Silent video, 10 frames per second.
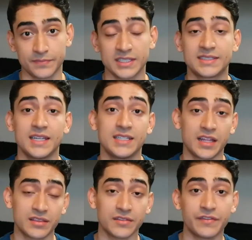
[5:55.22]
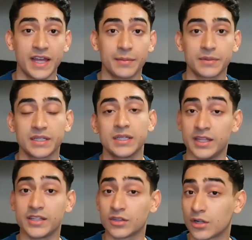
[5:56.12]
Let's say a death in the family,
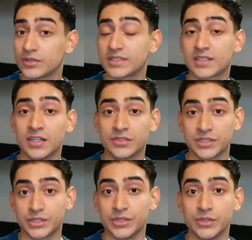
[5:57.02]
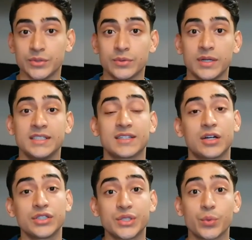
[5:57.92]
and the closest country to you is a
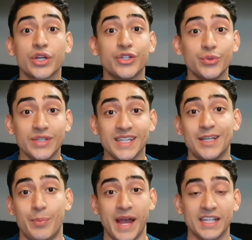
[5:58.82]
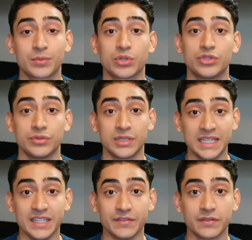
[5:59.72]
country where you need a passport
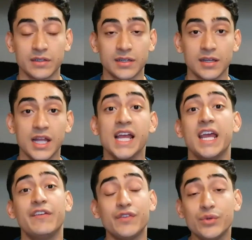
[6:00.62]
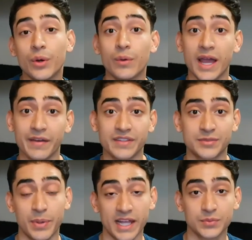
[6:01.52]
leave. If you don't have this
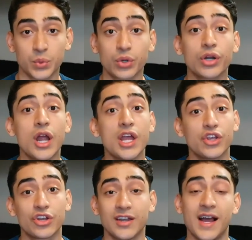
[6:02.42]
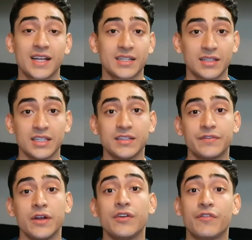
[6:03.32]
passport, you're not going to
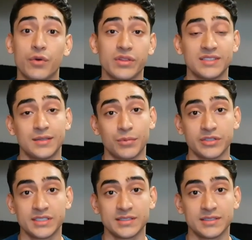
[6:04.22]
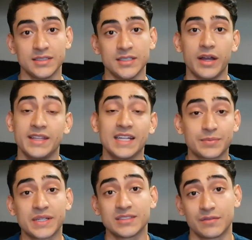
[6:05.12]
leave for this emergency. And that's
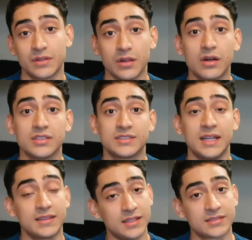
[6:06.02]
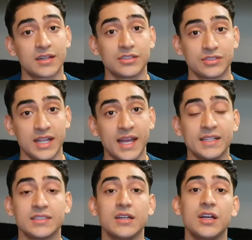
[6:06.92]
because of the laws that this country
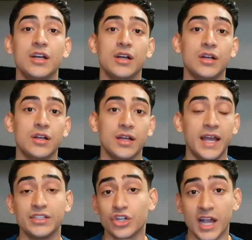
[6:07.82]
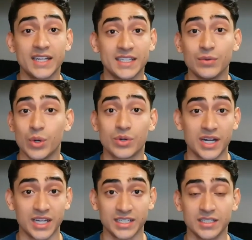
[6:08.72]
has. And your ID won't
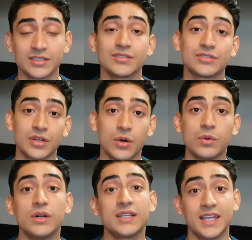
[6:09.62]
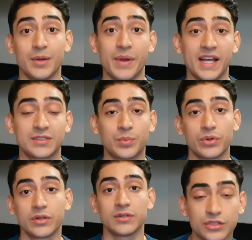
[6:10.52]
cut it. So get a
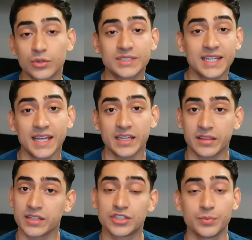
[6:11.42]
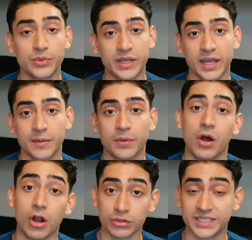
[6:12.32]
passport. Don't take anything to boot camp,
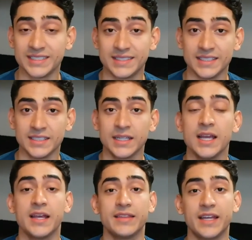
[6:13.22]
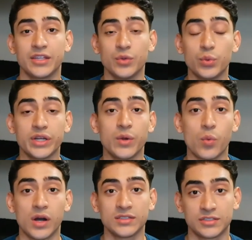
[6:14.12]
ROTC, that you wouldn't
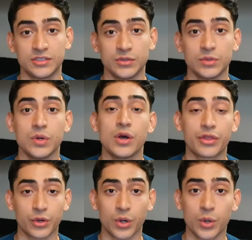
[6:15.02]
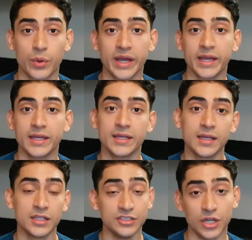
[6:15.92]
want to throw away,
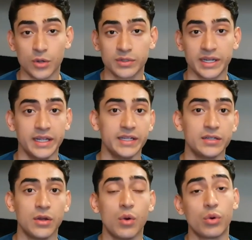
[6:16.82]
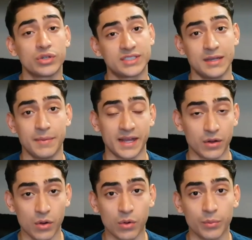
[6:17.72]
donate, or send back
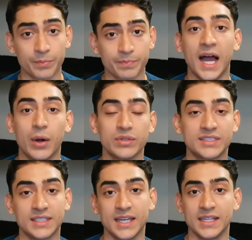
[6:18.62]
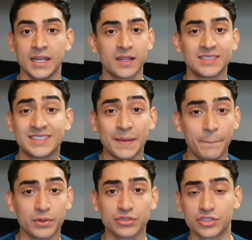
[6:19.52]
home. I would say
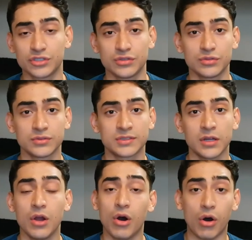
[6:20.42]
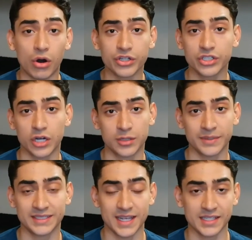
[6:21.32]
simple shoes, all your
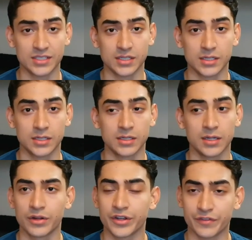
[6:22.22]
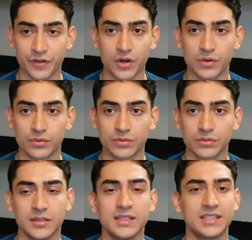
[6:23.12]
documentation, your phone,
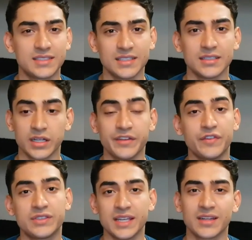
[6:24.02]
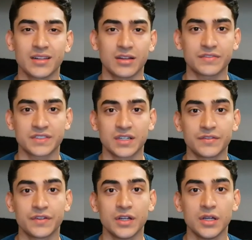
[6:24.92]
and that's it. If you take a lot of stuff,